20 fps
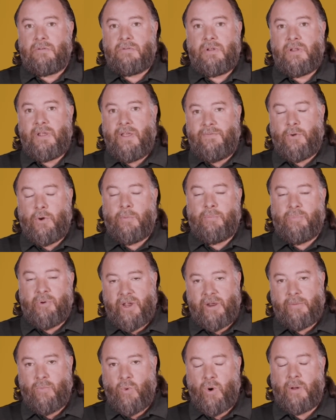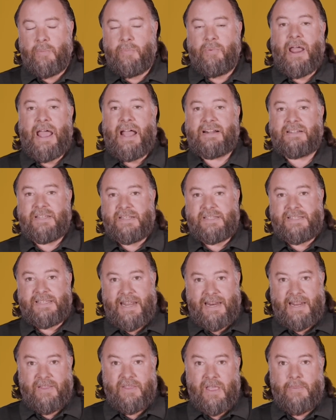if you're a brick and mortar practice,
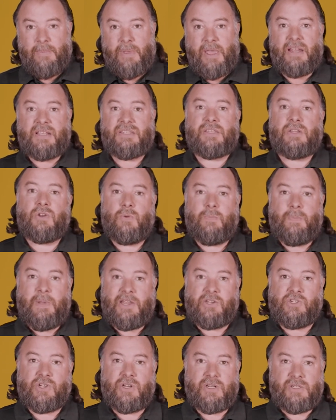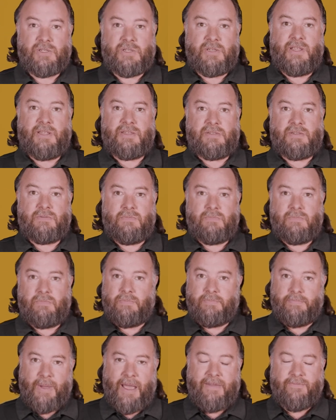getting them in as a new patient is
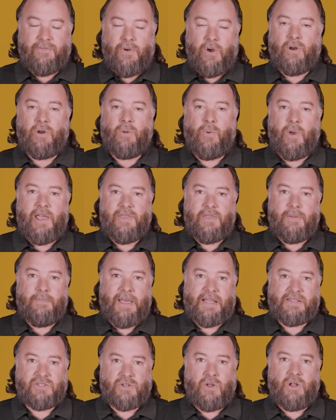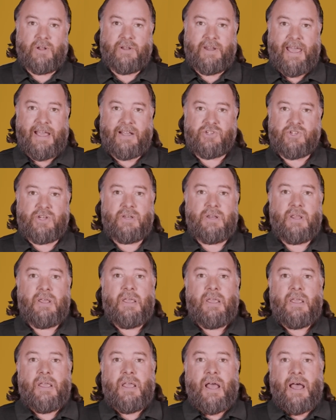by far and away the best call to action.
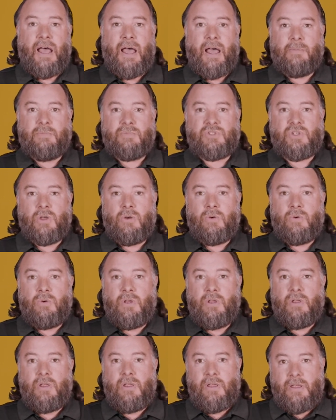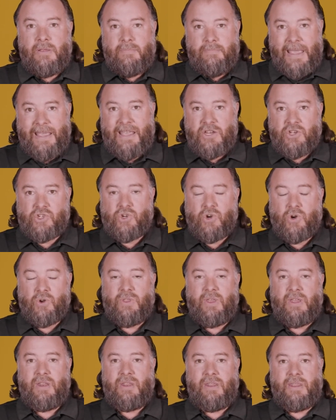So making sure
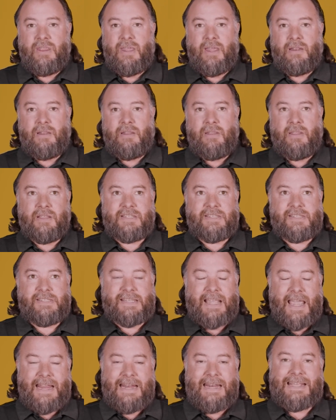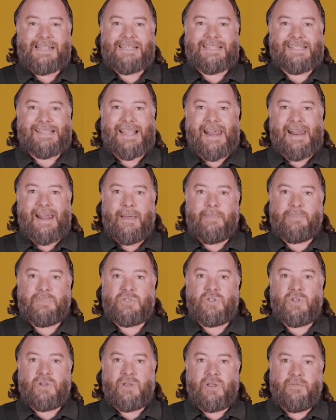that the site is set up
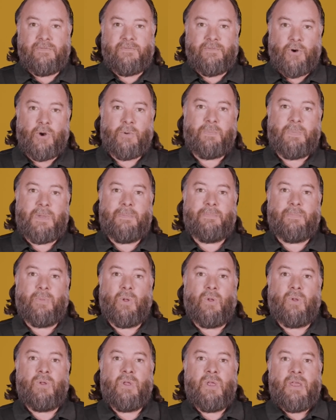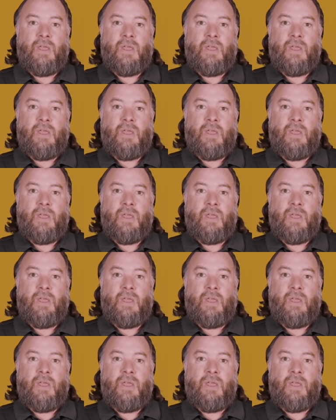to convert people